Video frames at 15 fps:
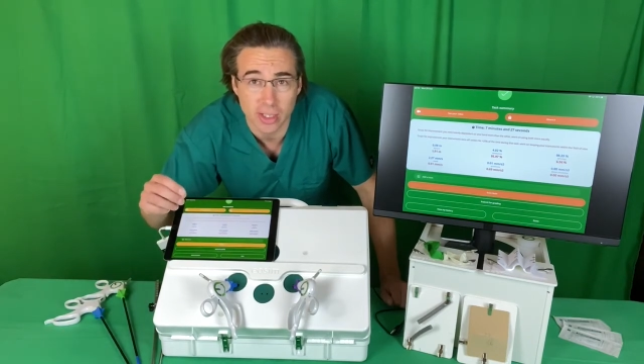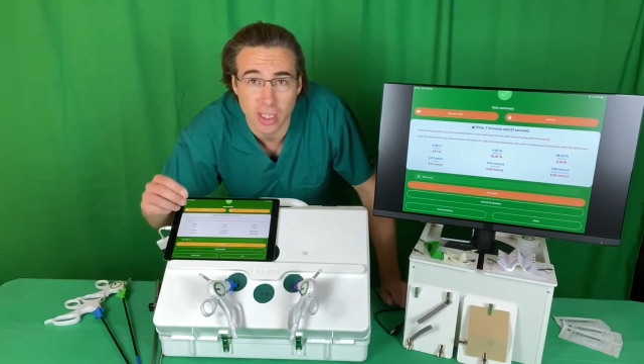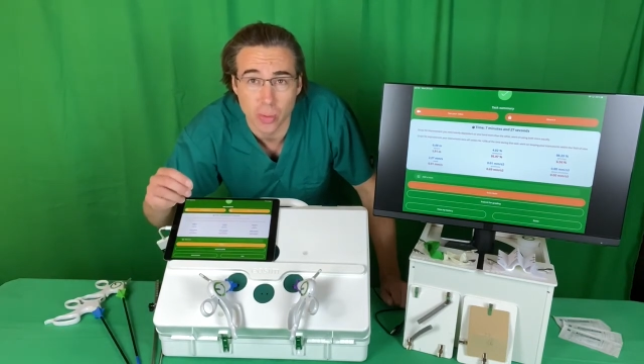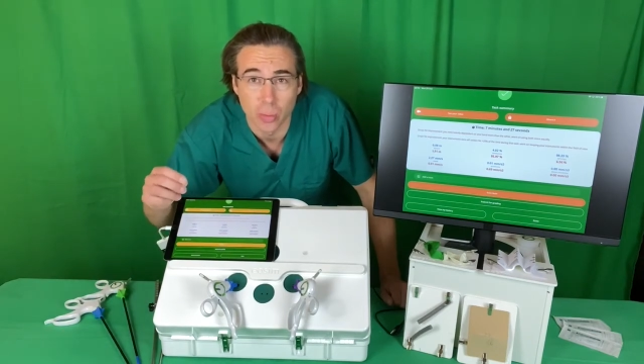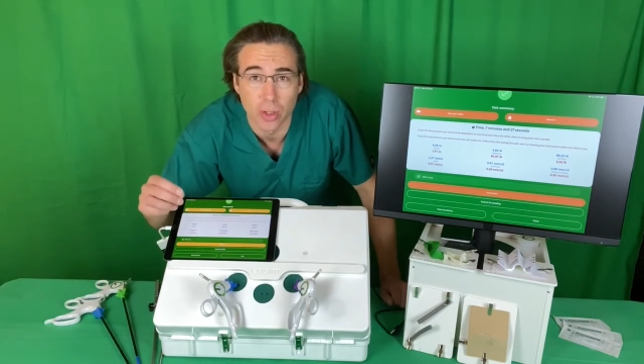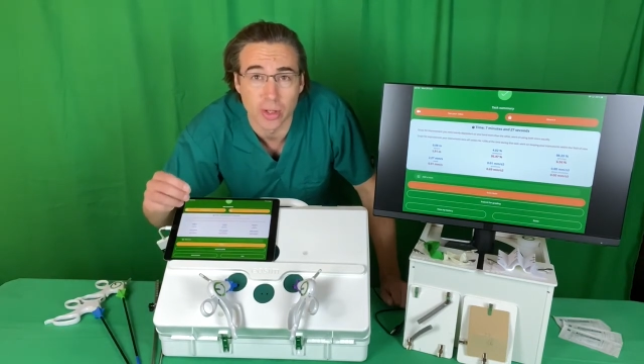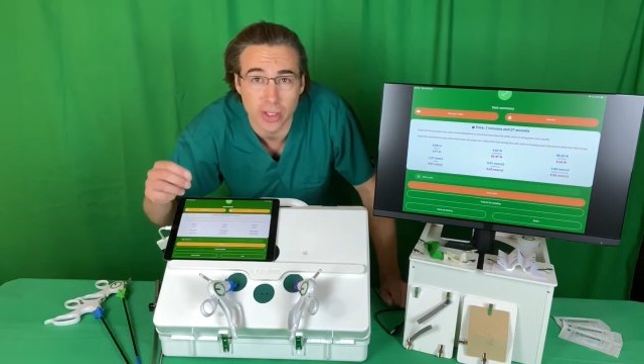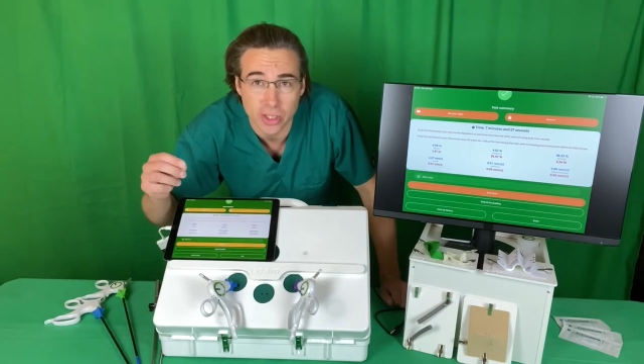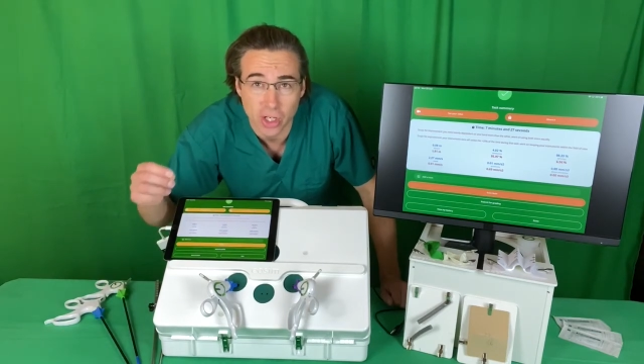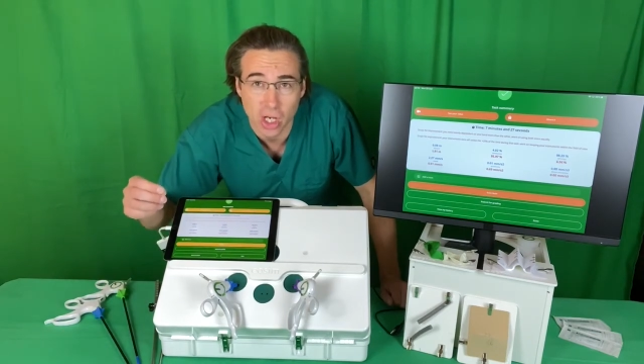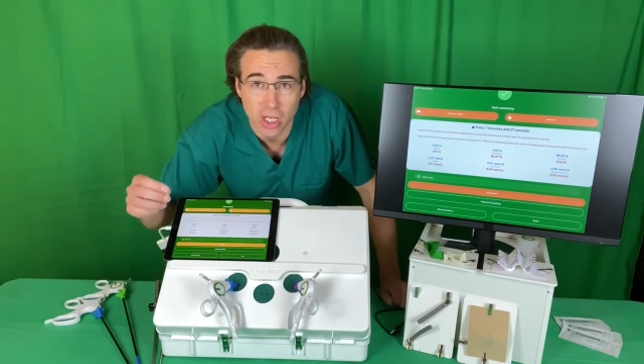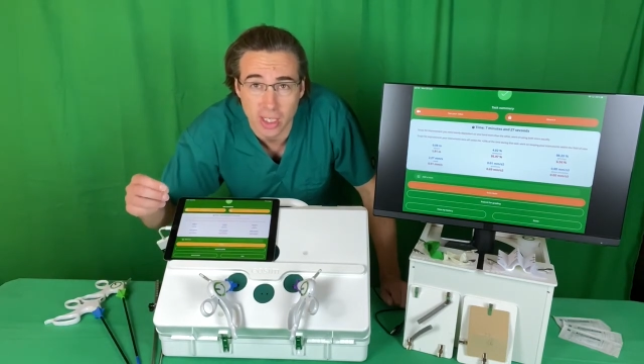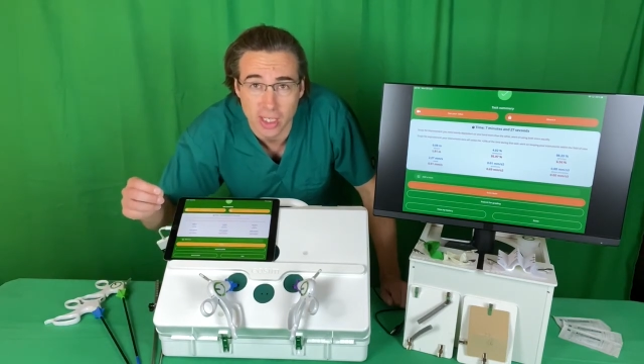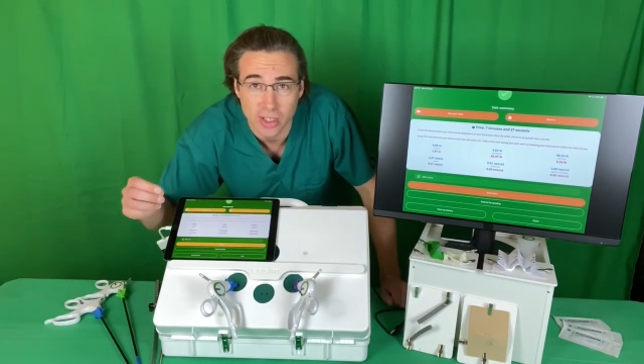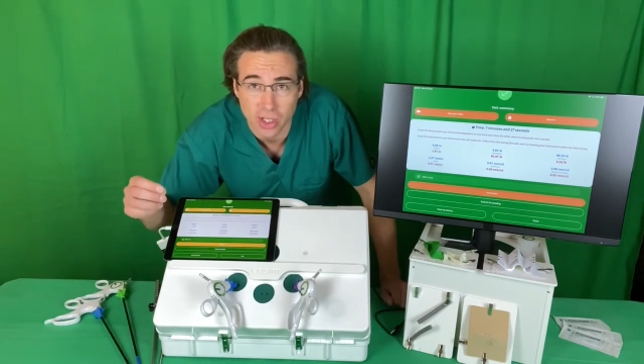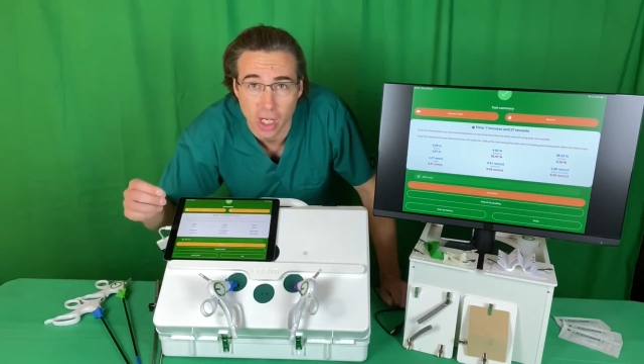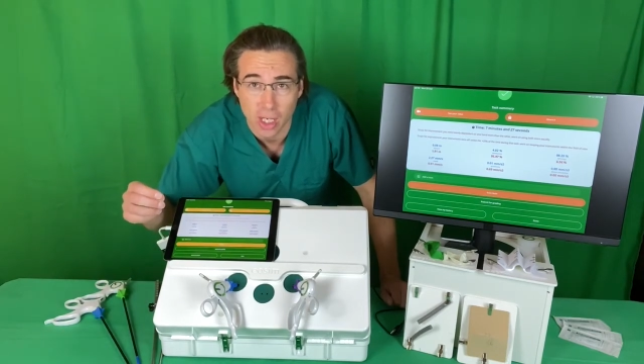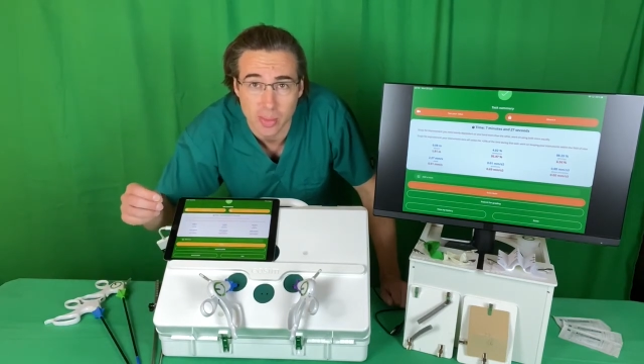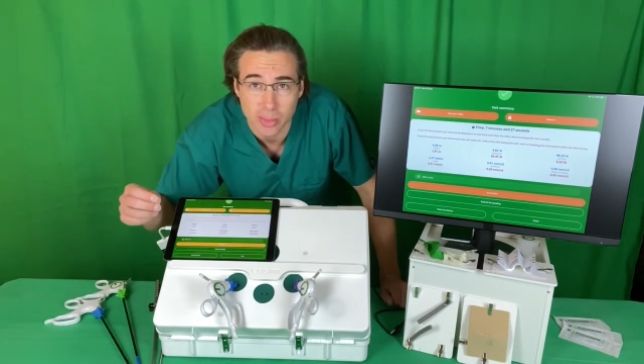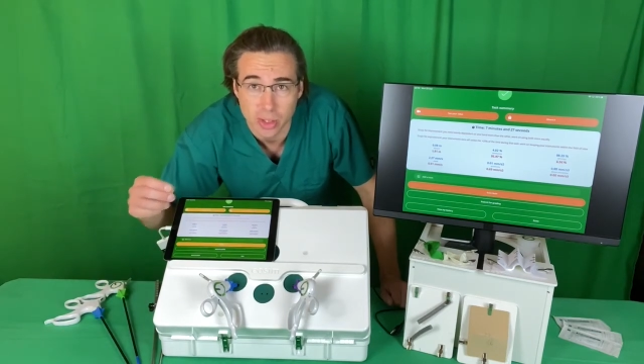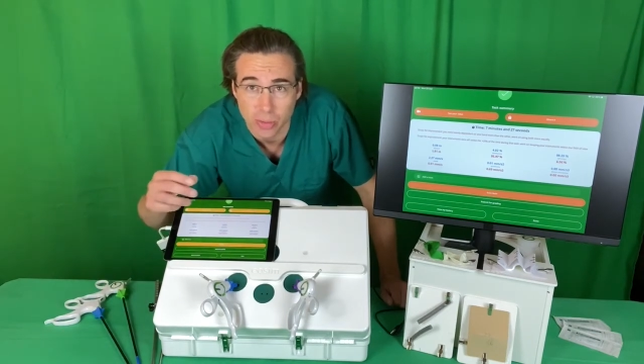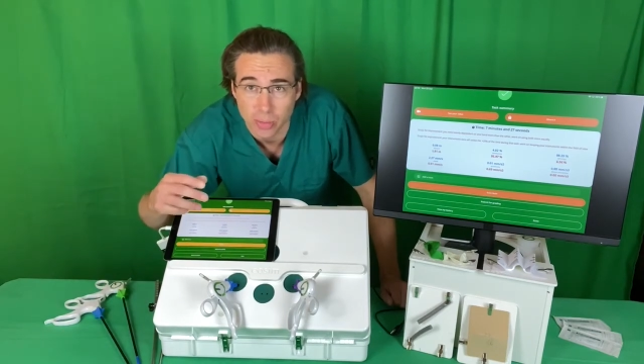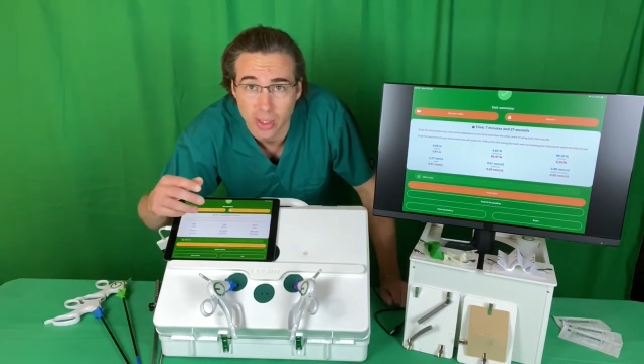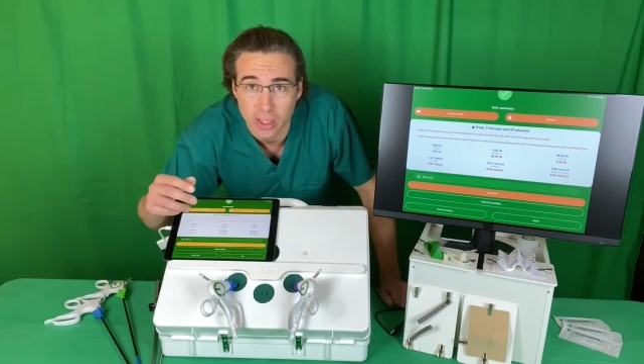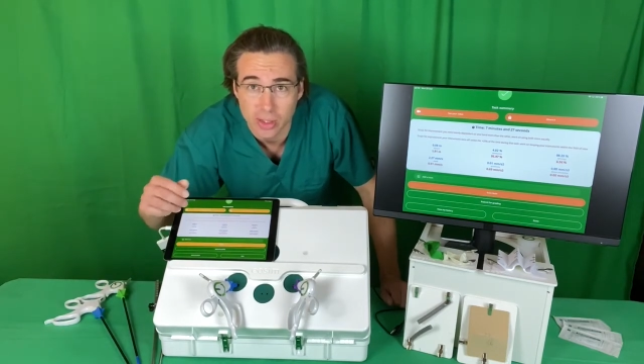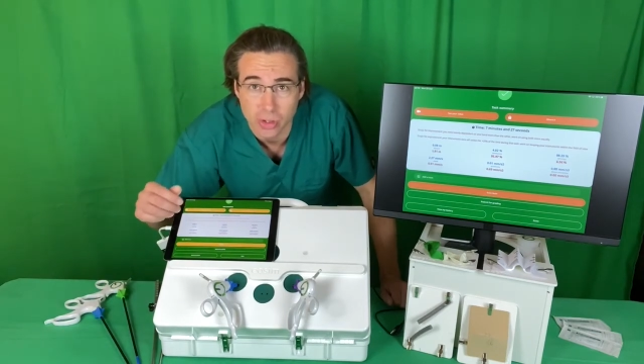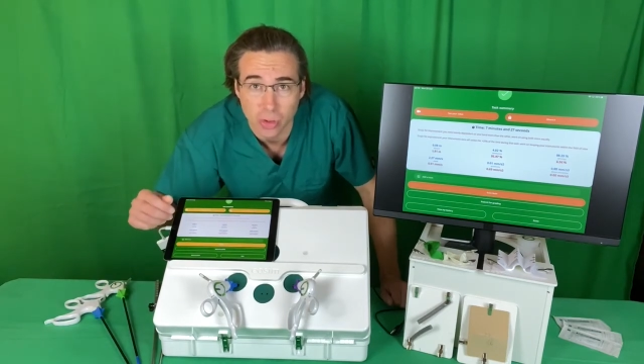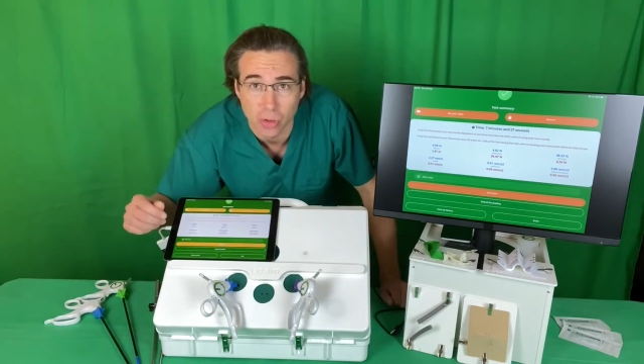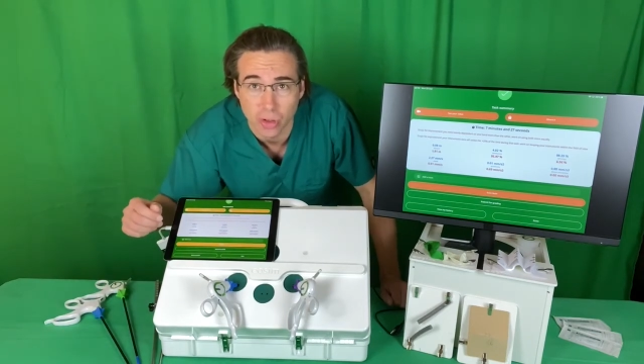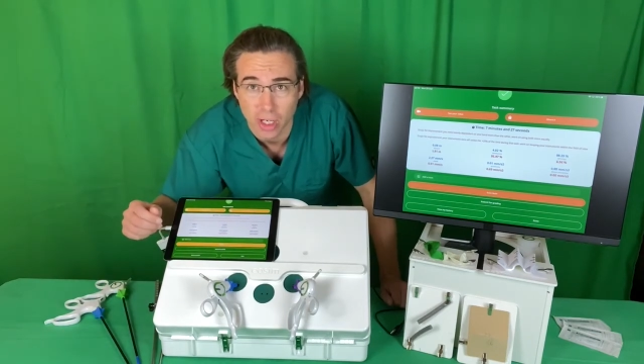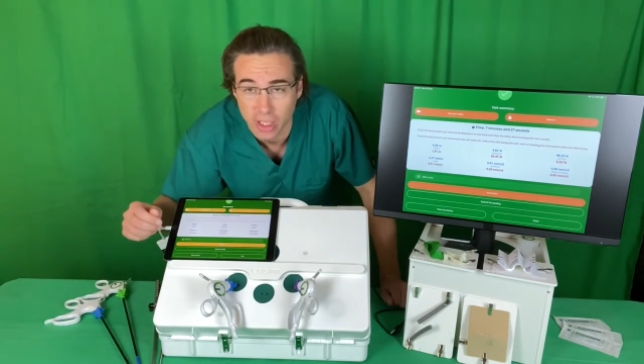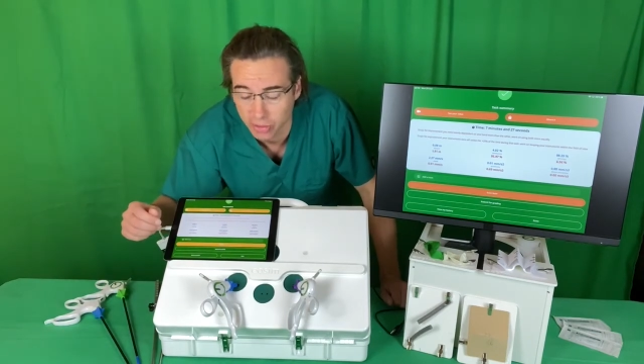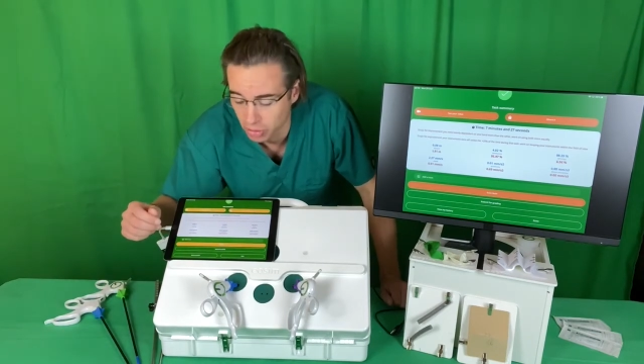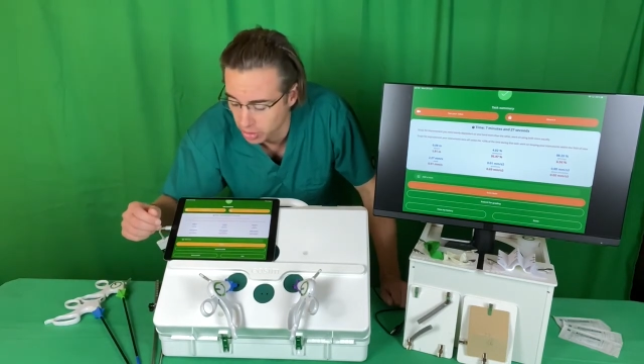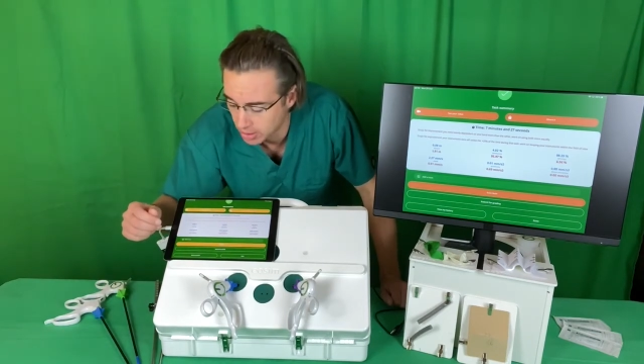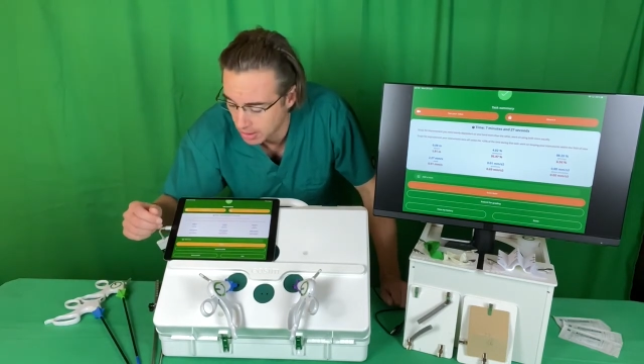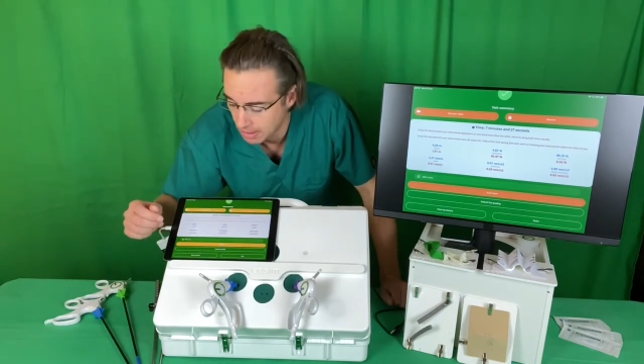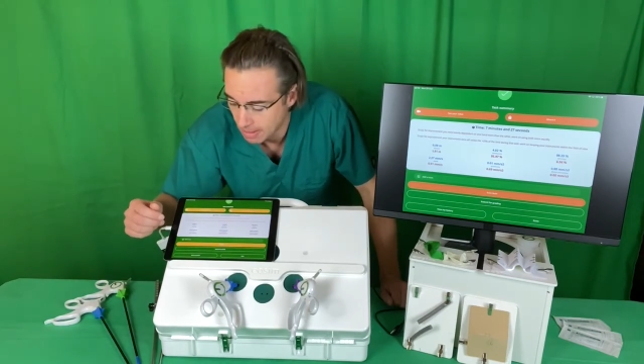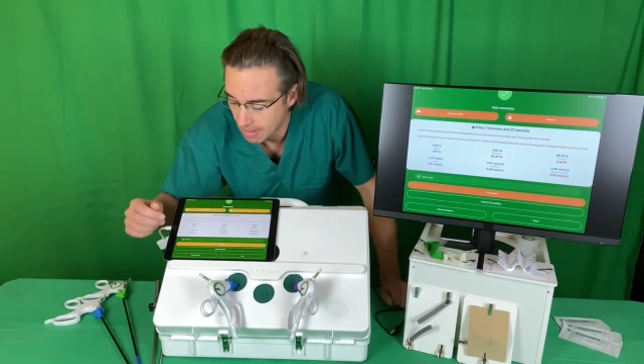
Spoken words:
in one of the target times that we saw earlier on,